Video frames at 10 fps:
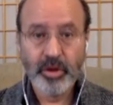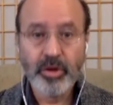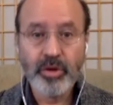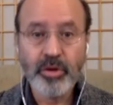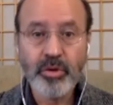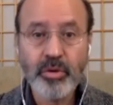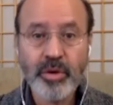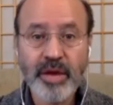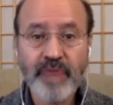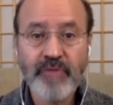You
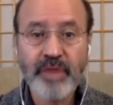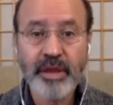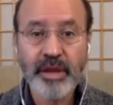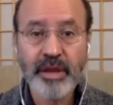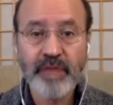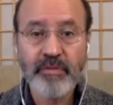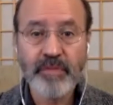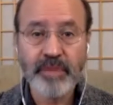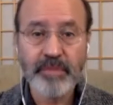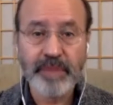have never
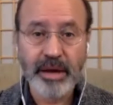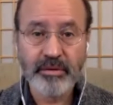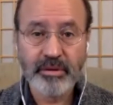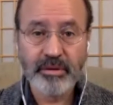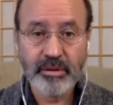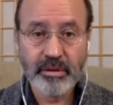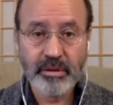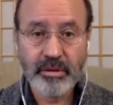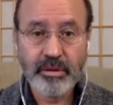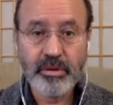been bound.
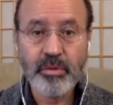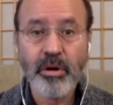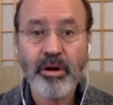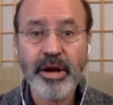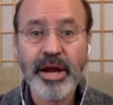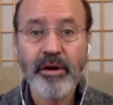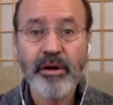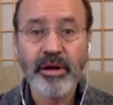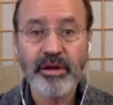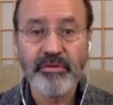You are
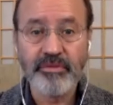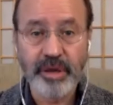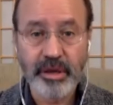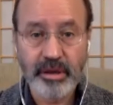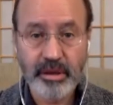inherently free,